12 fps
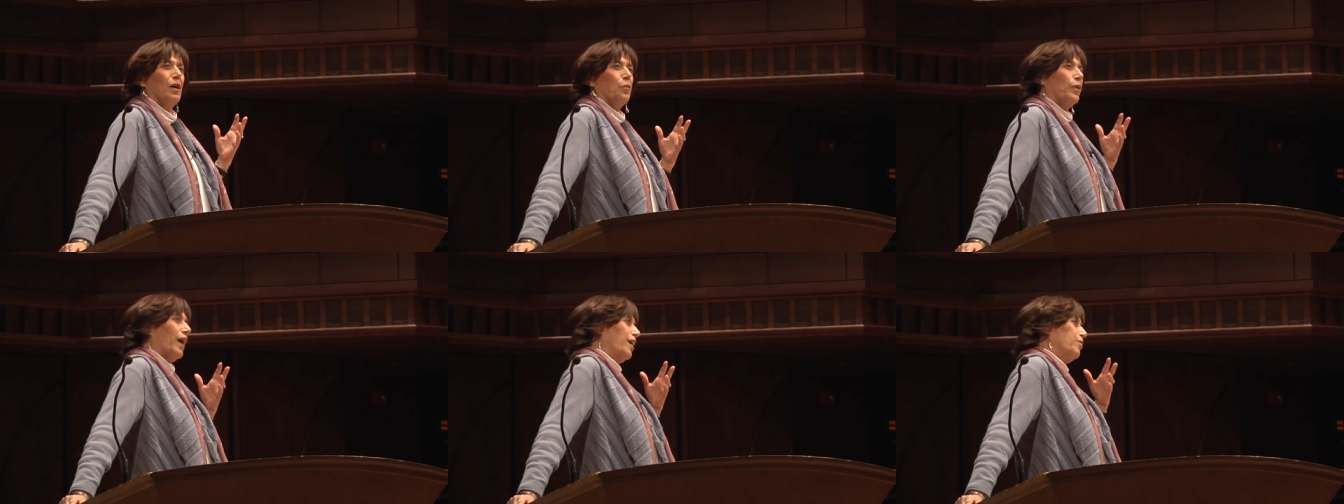
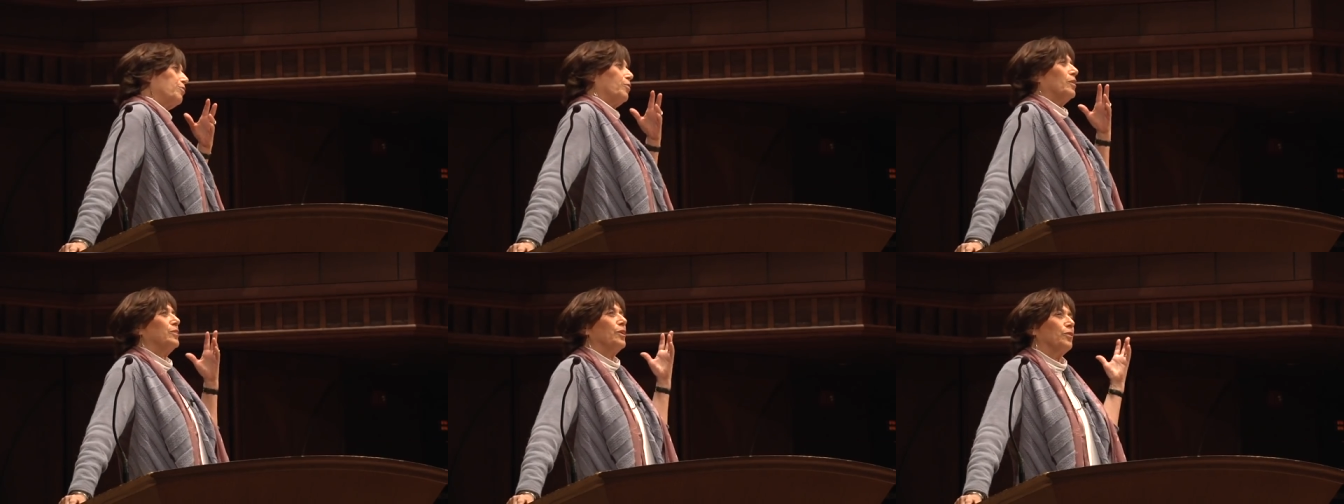when I
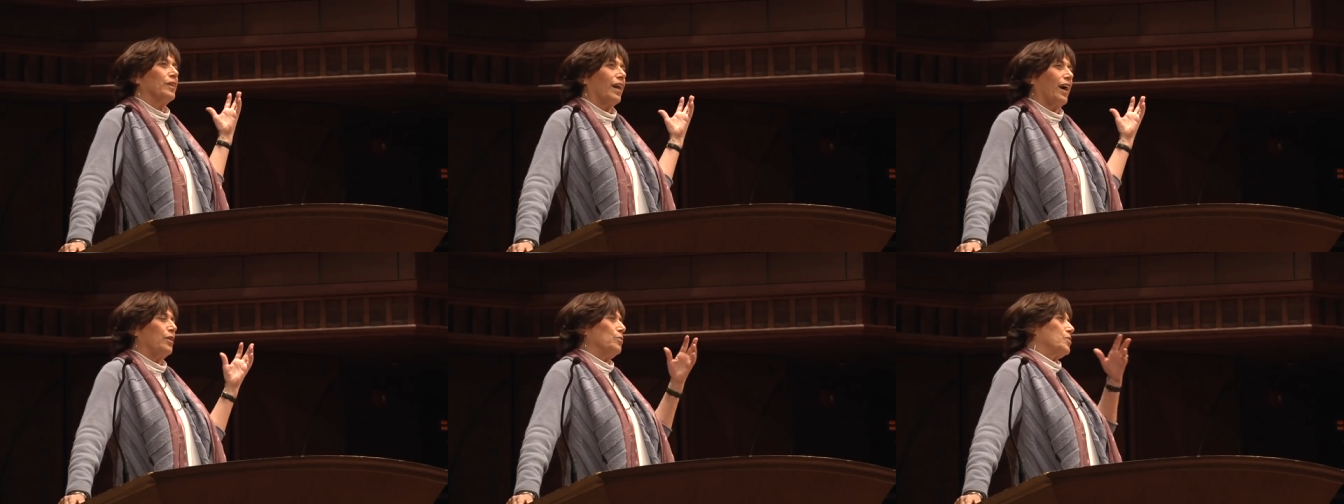thought, you know, that
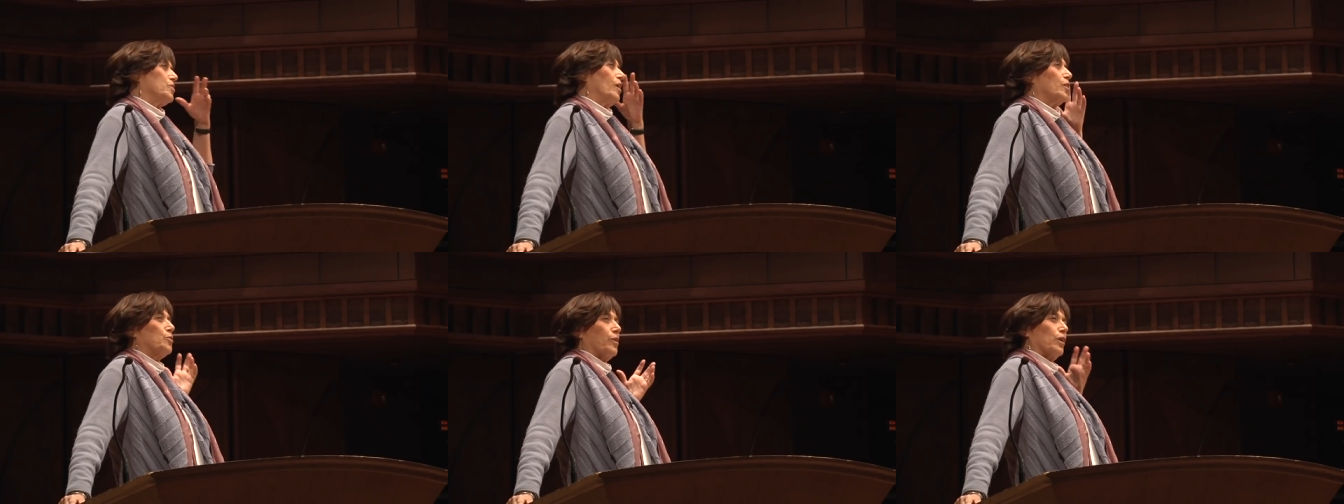I knew
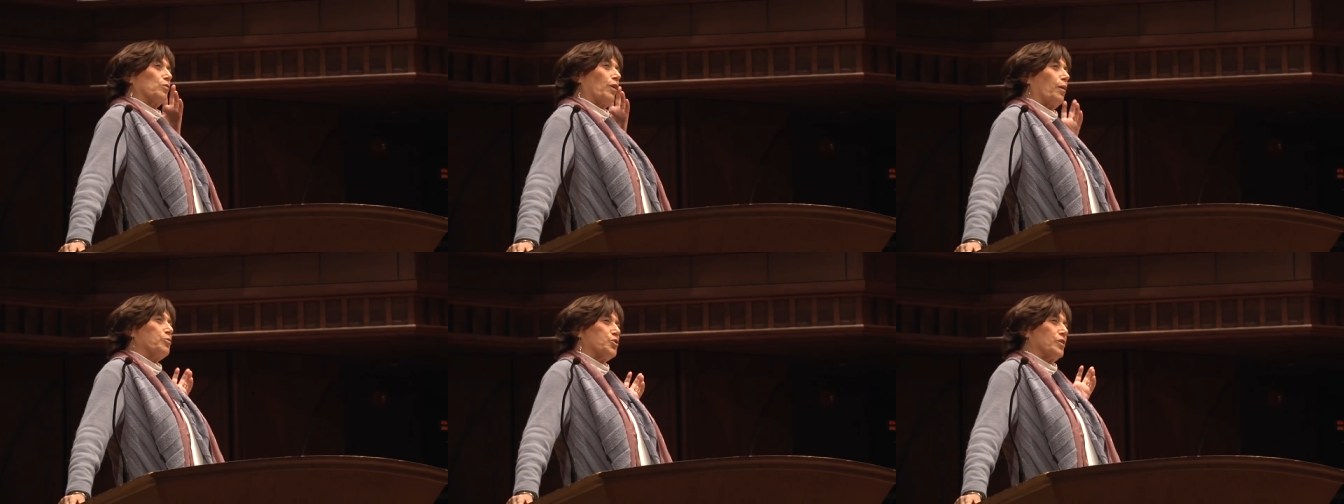Sartre and
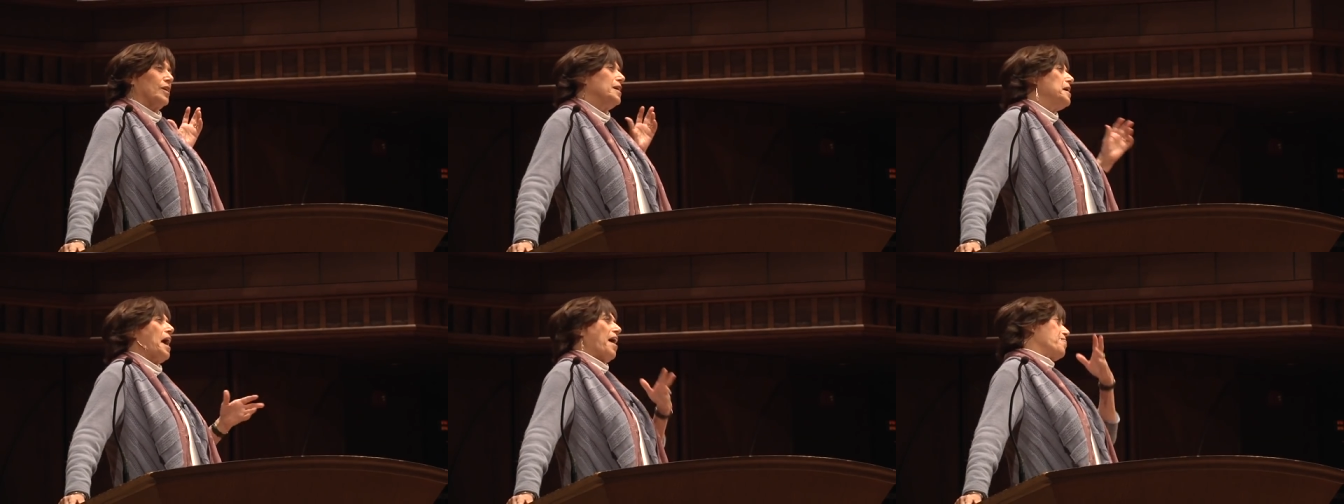Gramsci,
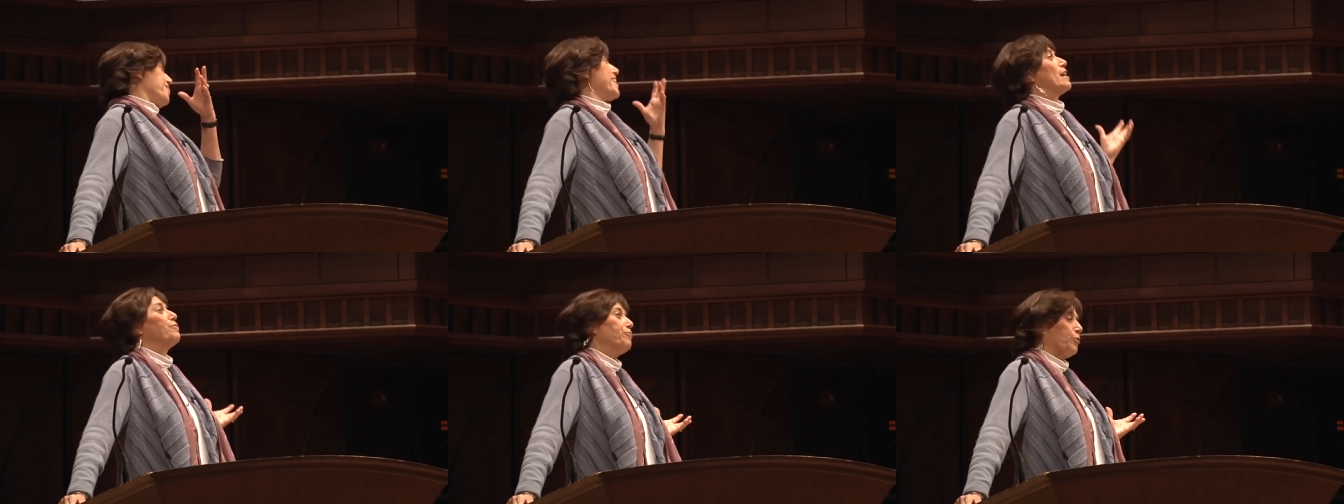and
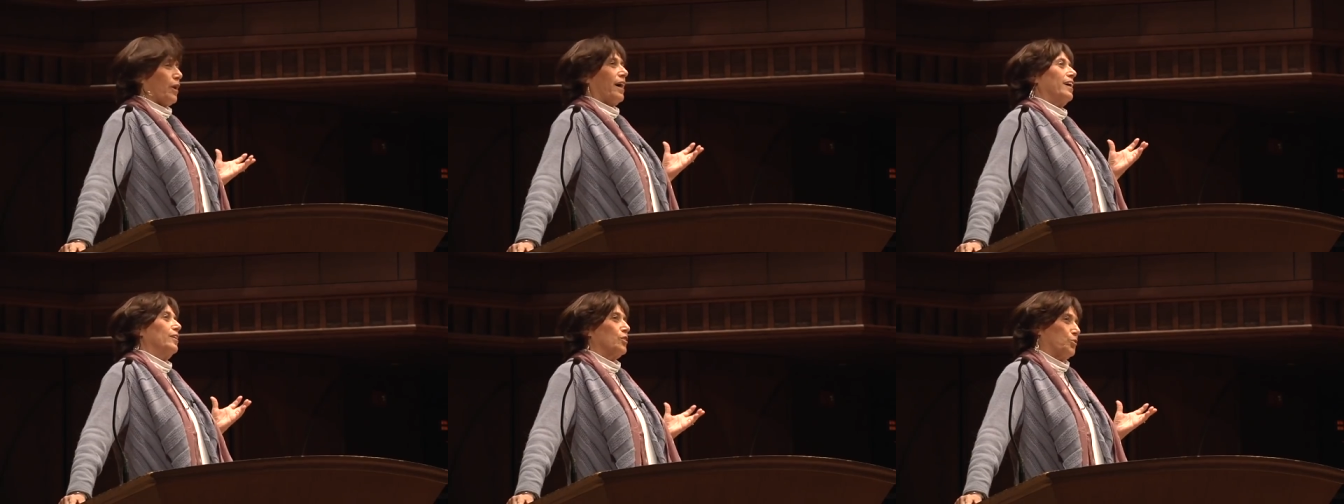therefore I
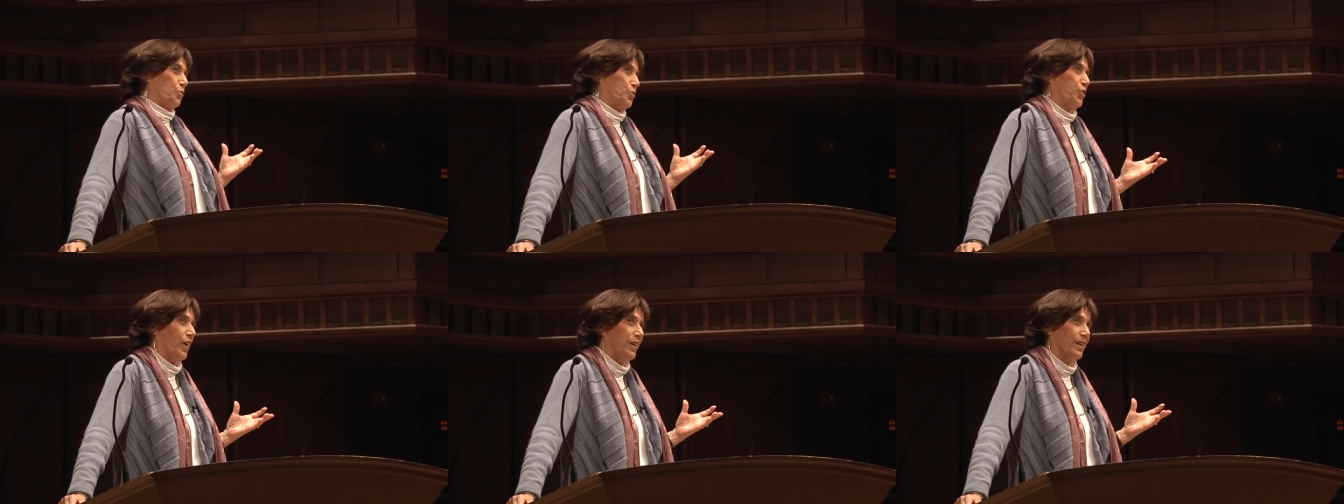understood
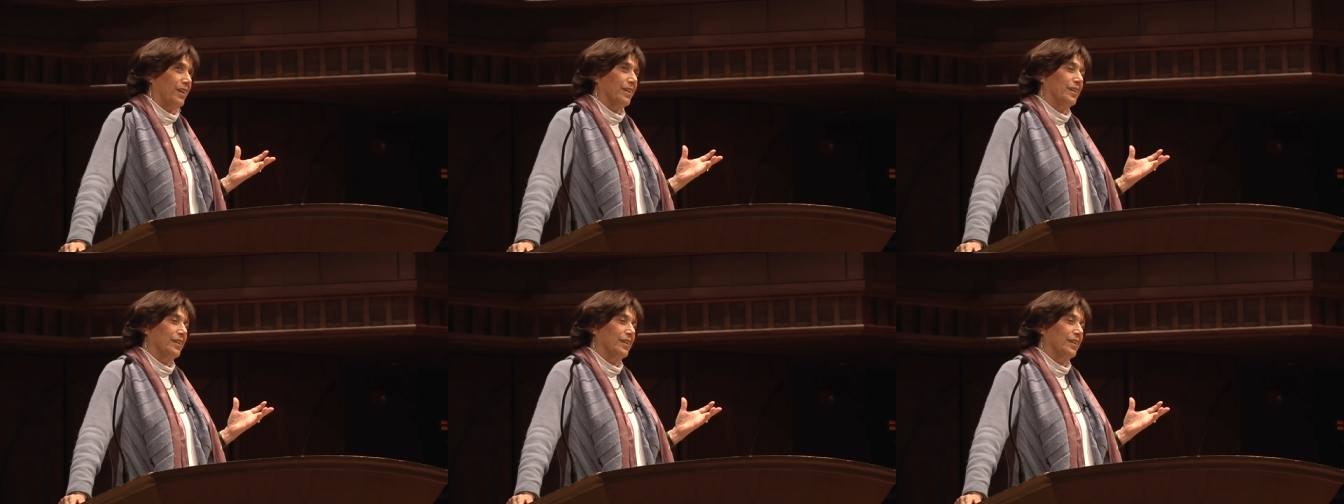China.